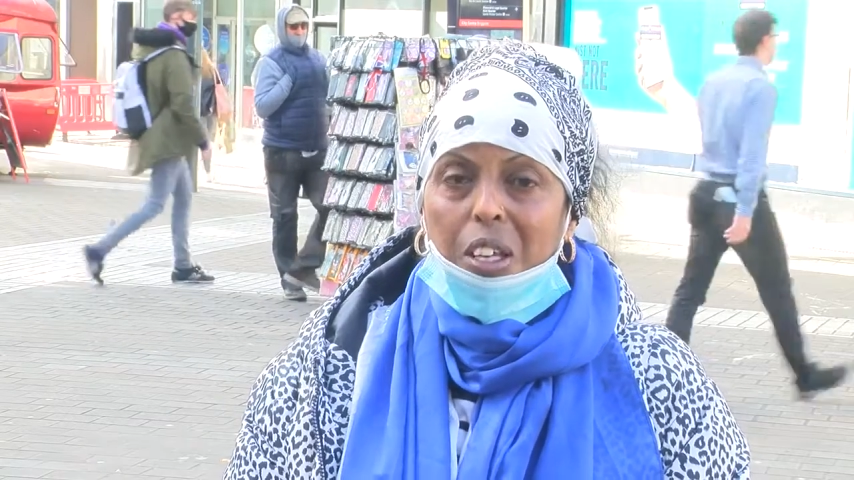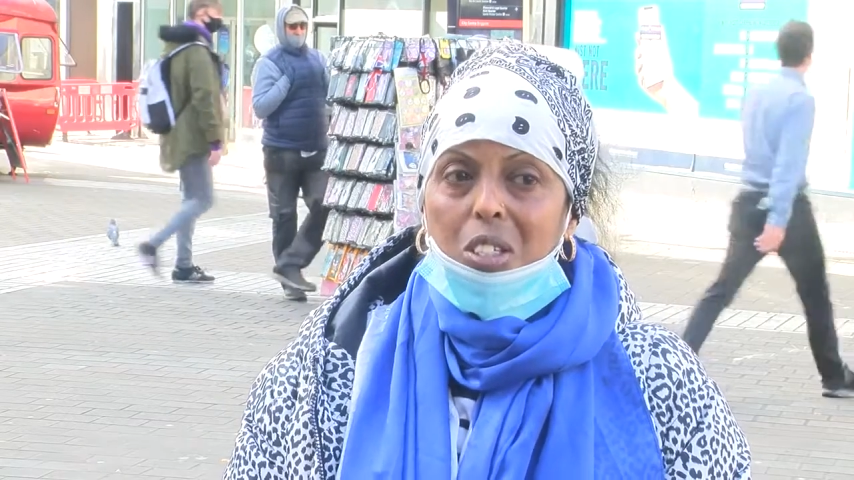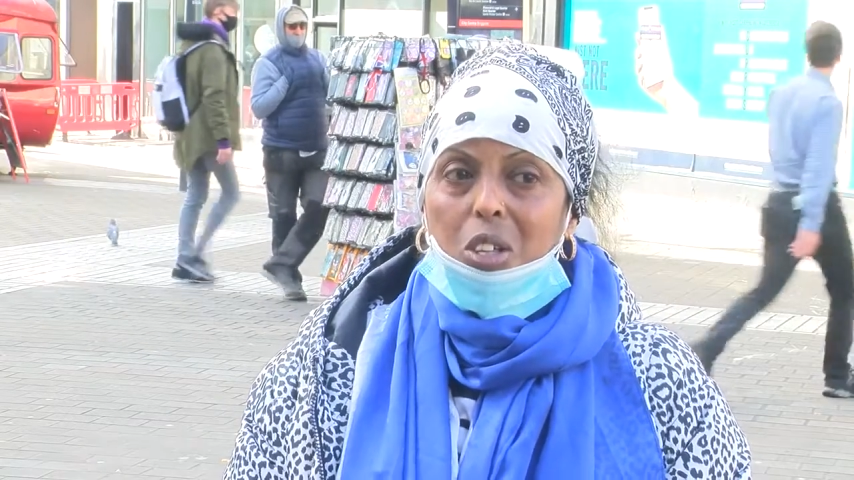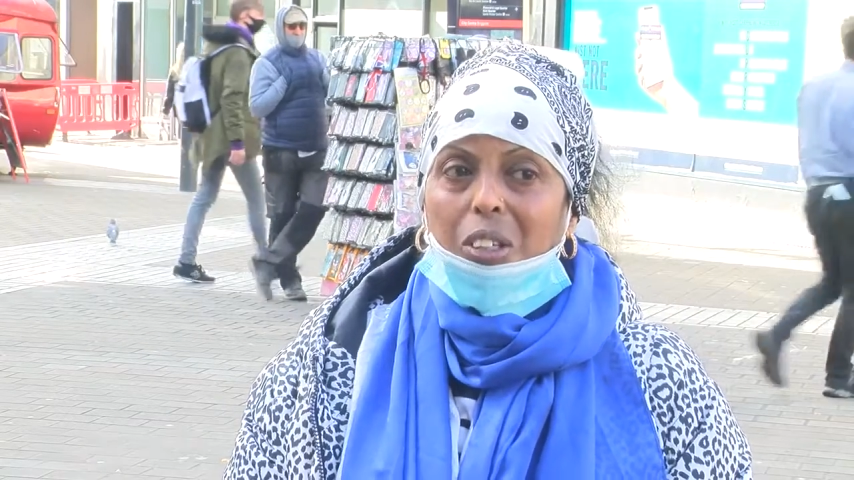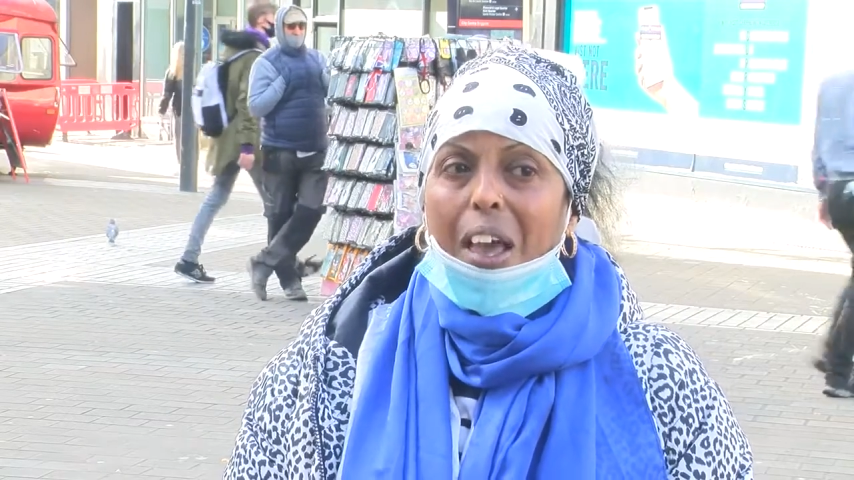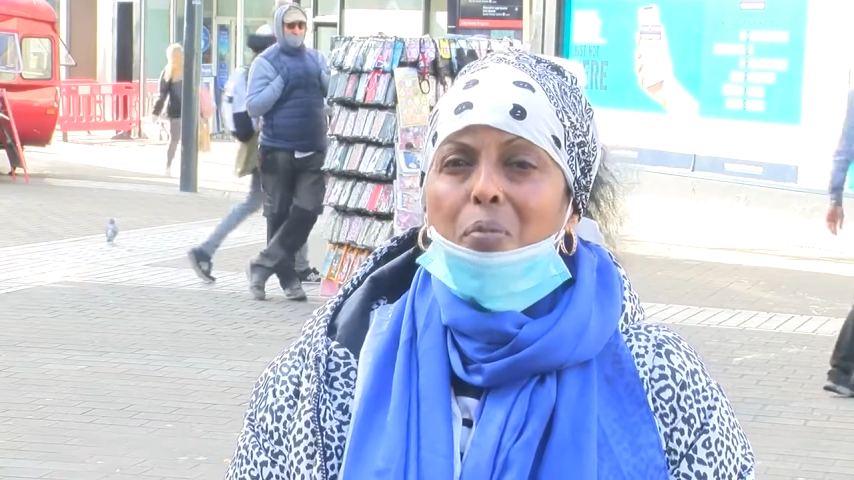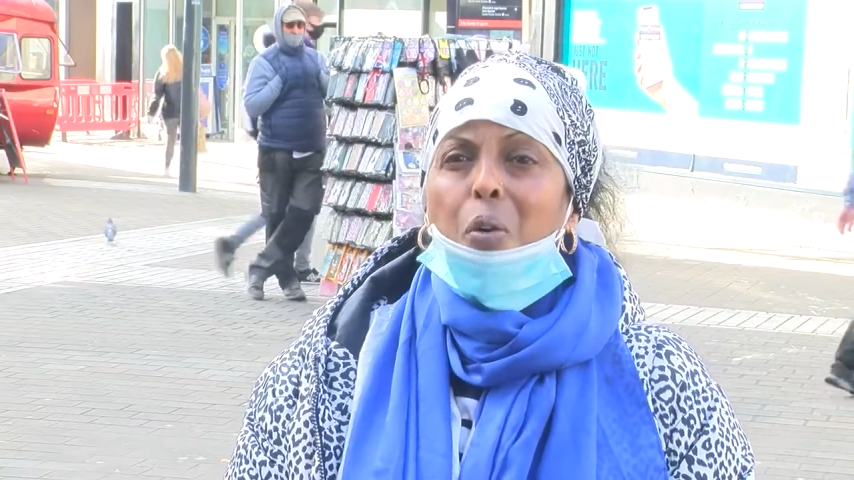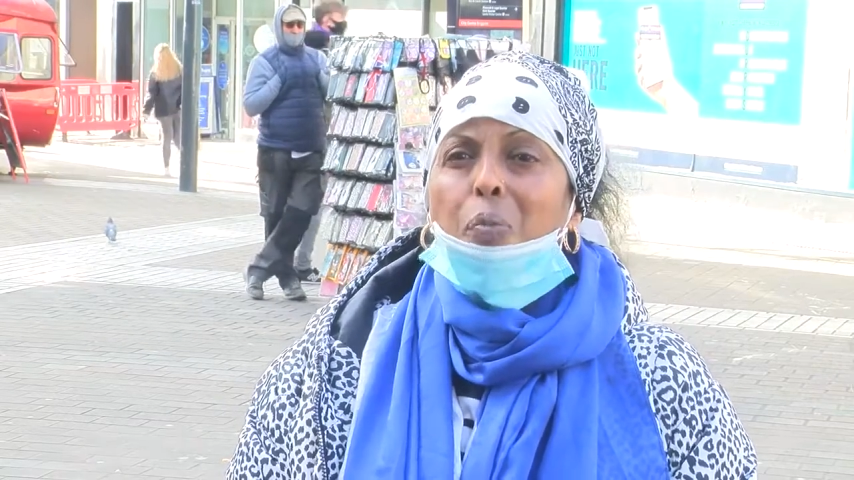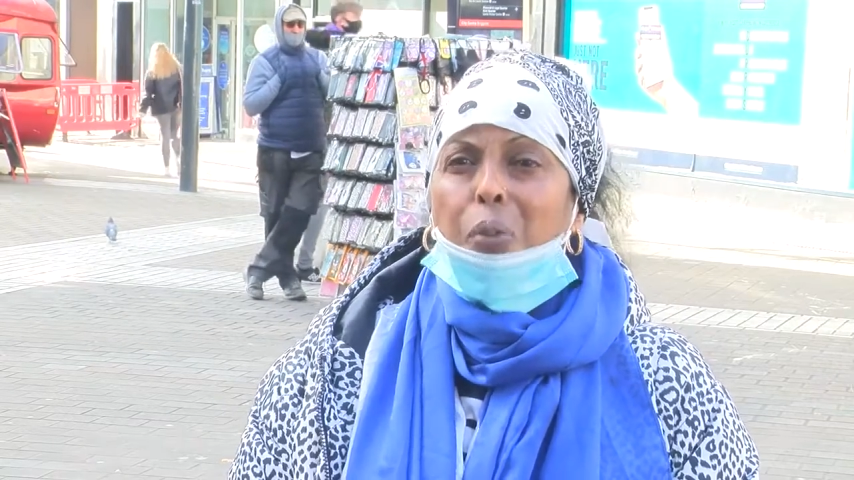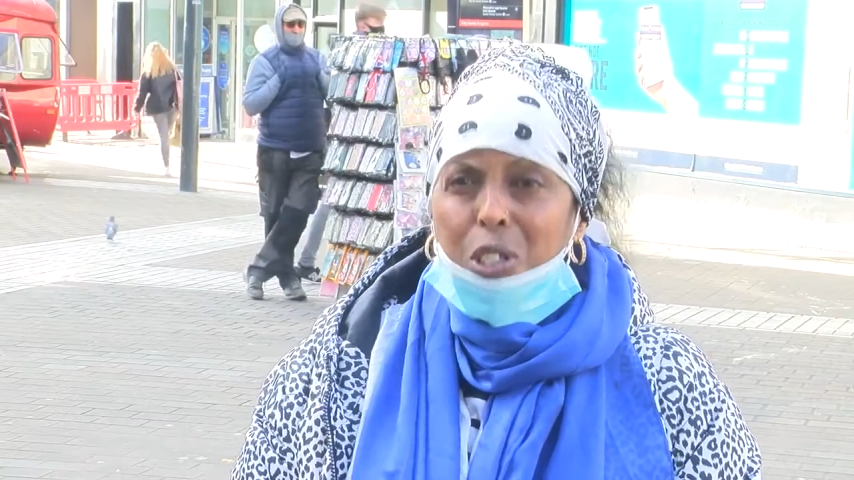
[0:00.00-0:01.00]
So they are
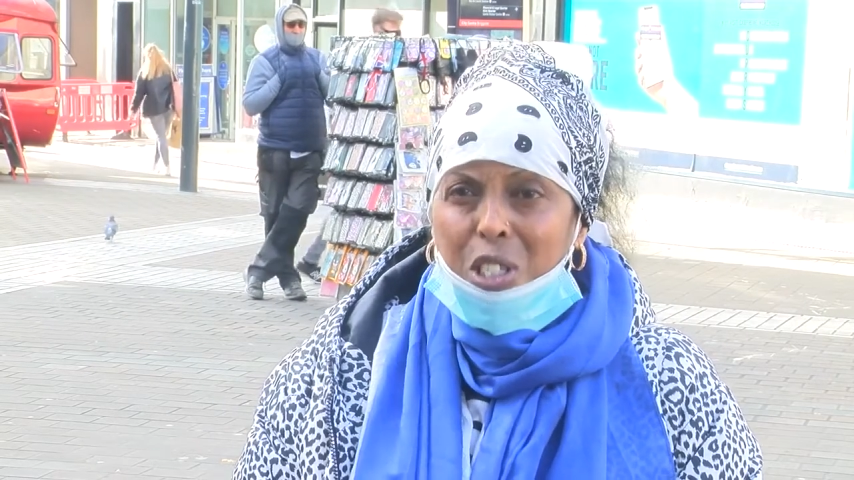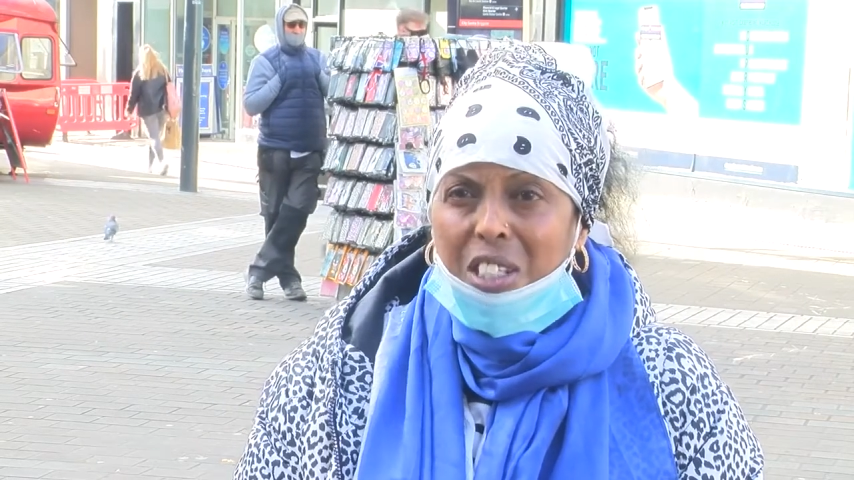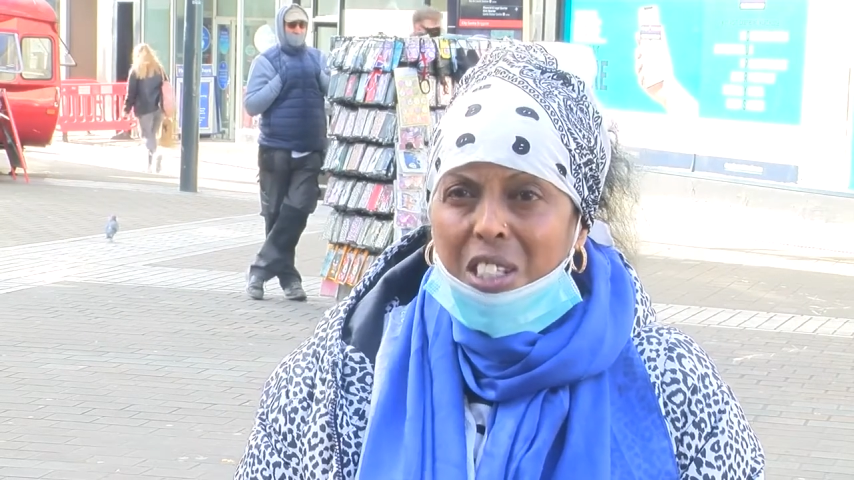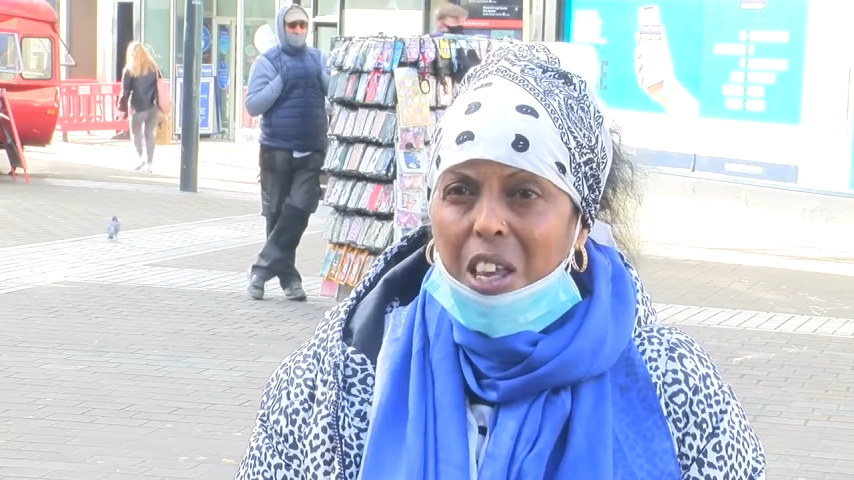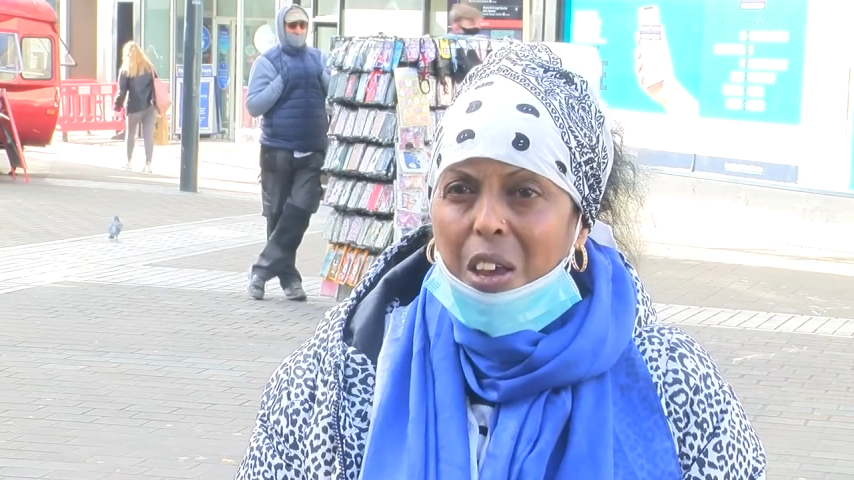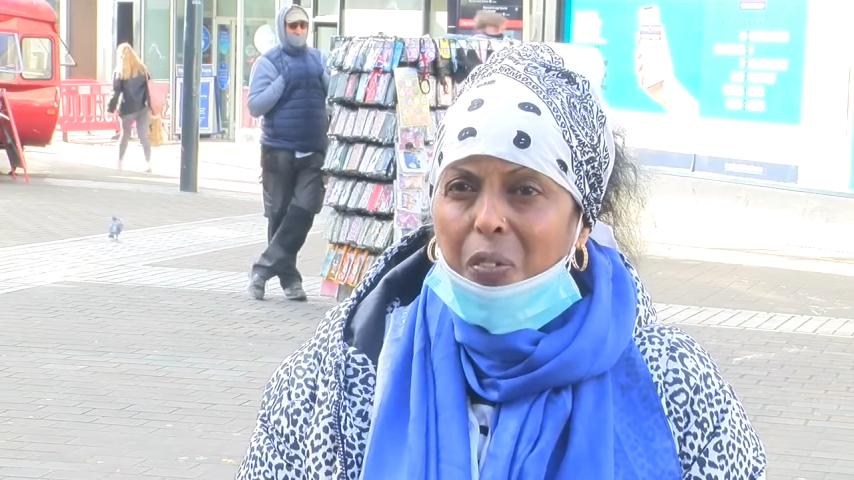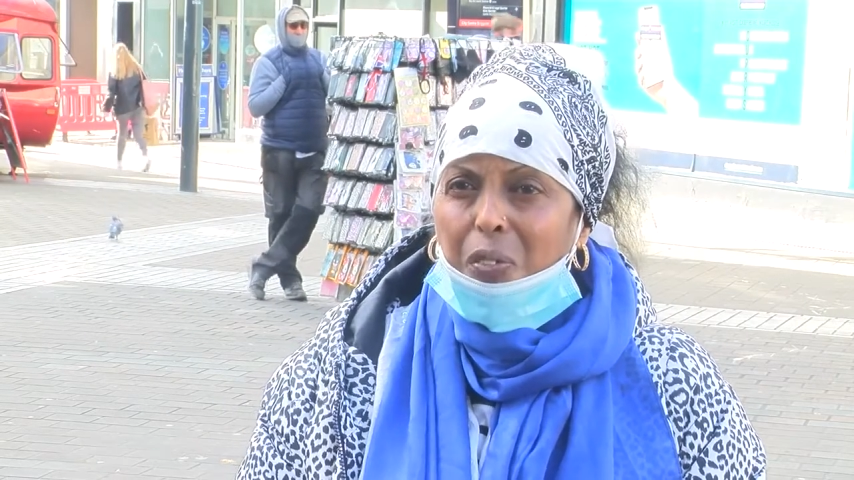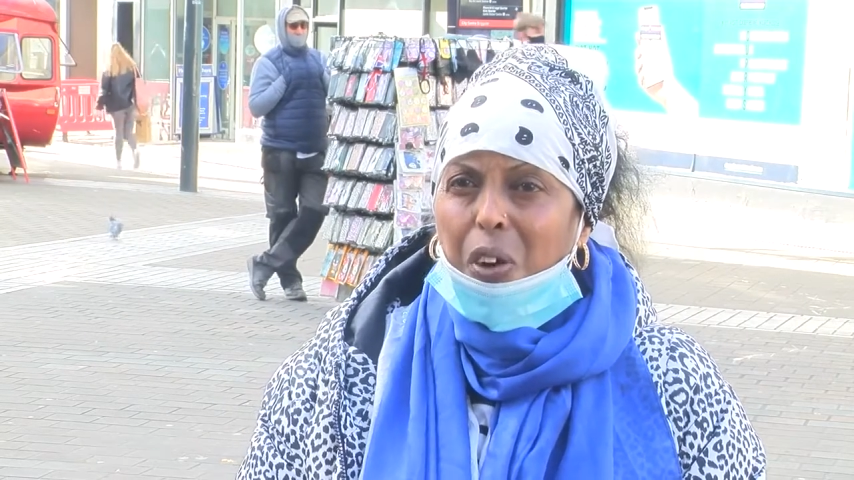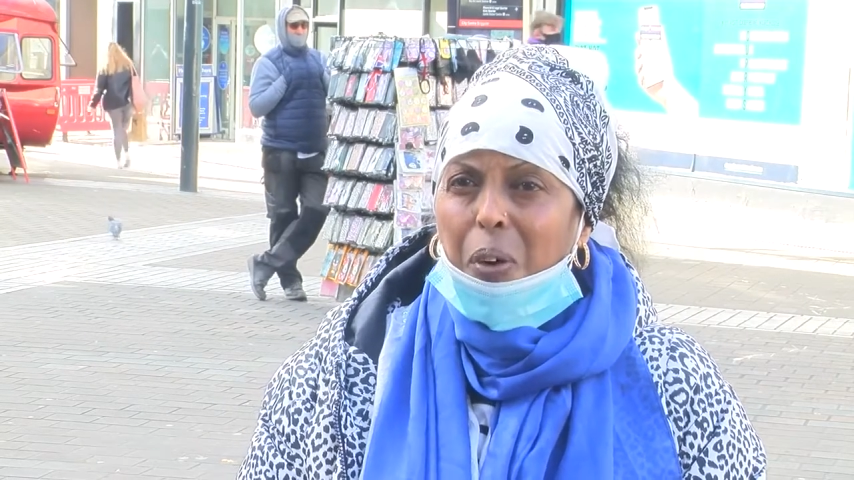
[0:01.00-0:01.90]
more positive.